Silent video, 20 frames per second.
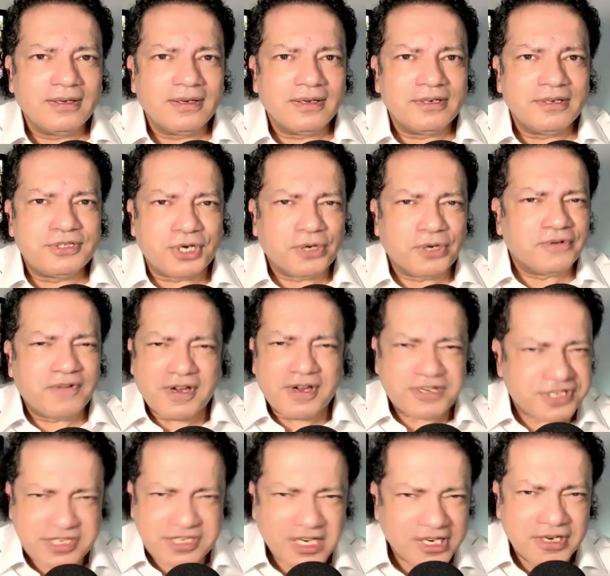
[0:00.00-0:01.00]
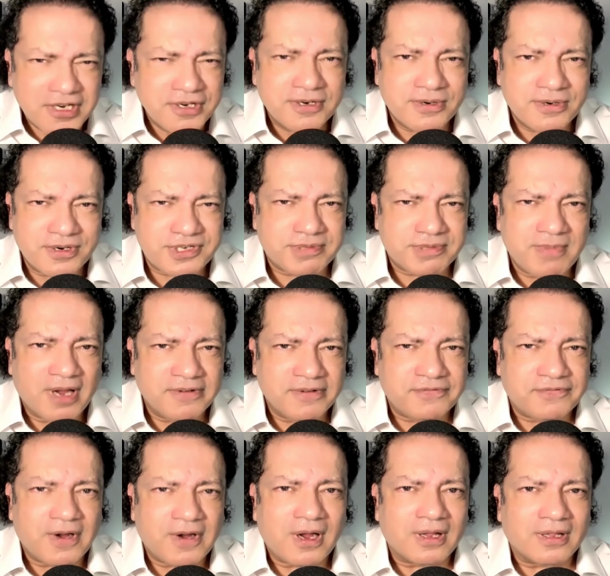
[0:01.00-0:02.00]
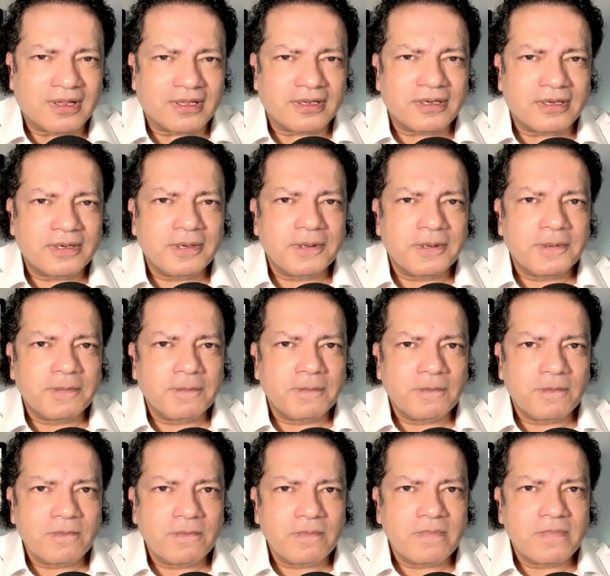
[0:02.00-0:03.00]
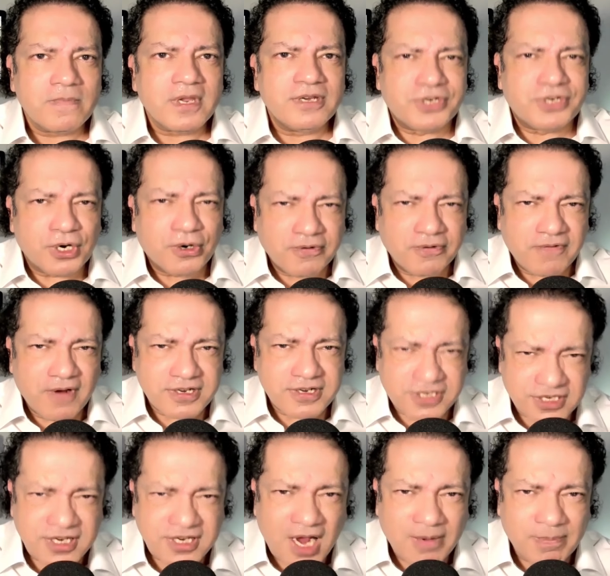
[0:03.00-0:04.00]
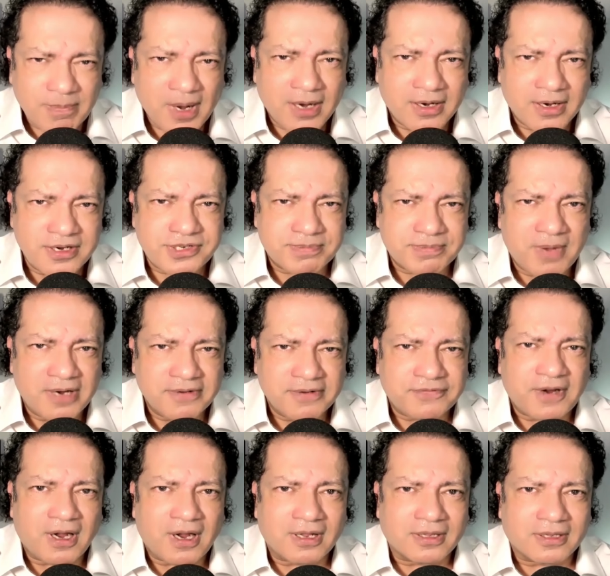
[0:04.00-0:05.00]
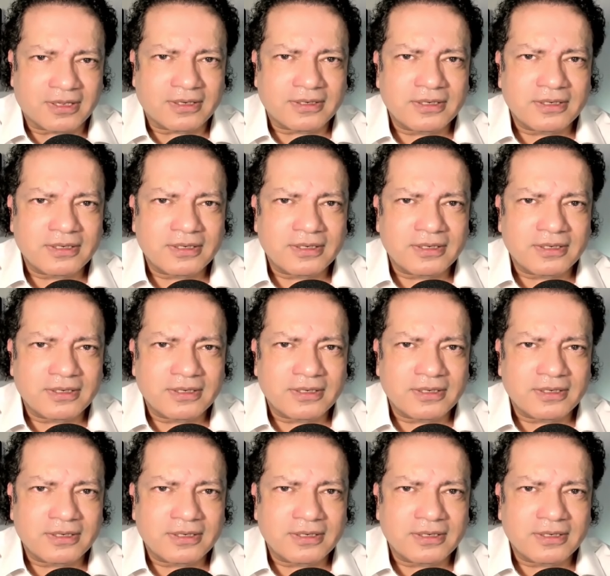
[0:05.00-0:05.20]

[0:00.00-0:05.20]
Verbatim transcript: Jehovah Tsidkenu is my Father. Jehovah Saba is my father.